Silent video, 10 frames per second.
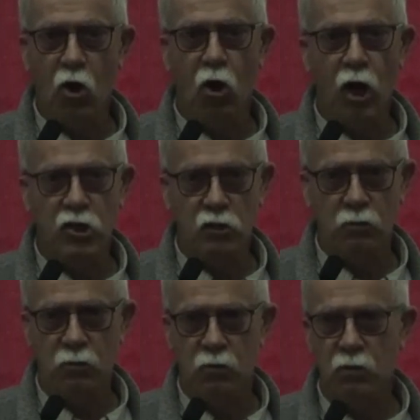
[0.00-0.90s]
awesome,
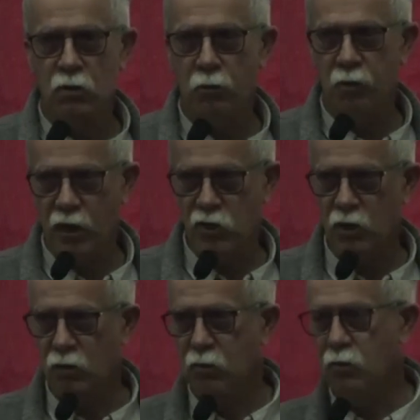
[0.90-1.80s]

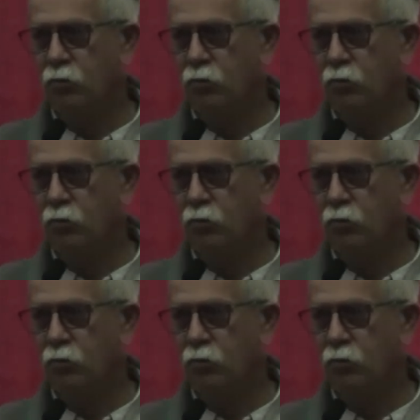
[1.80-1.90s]
amazing,